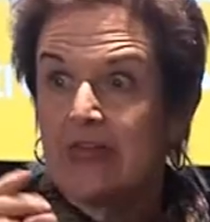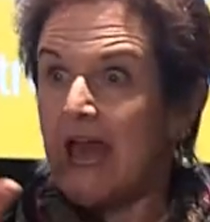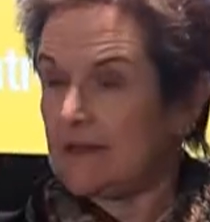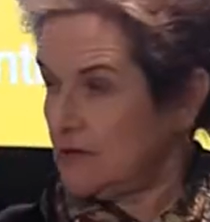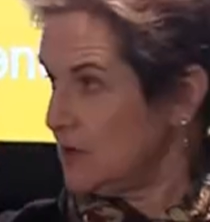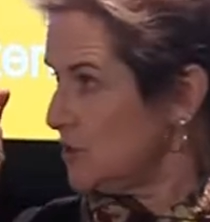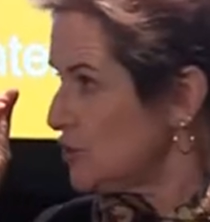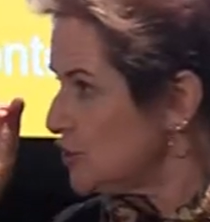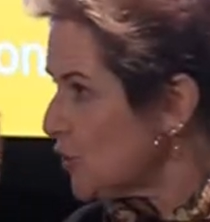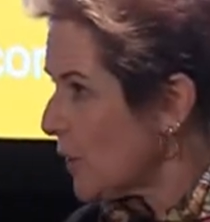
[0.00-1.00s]
that
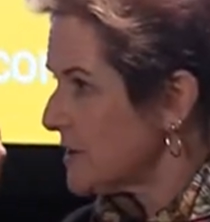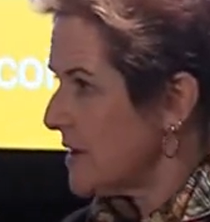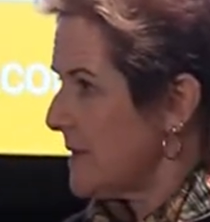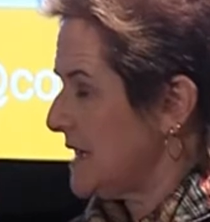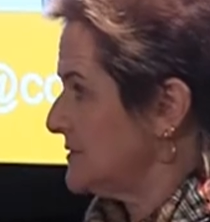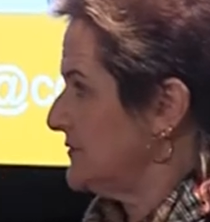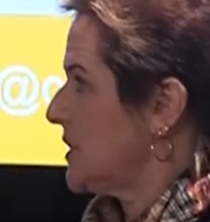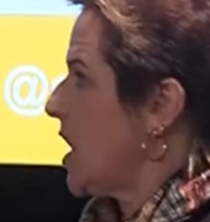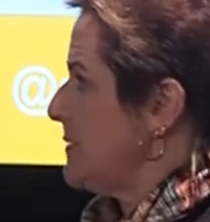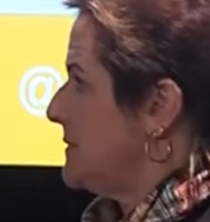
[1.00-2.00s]
short amount of
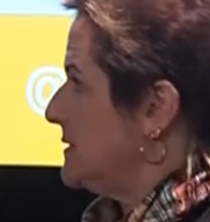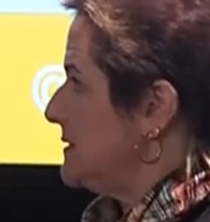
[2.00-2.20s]
time.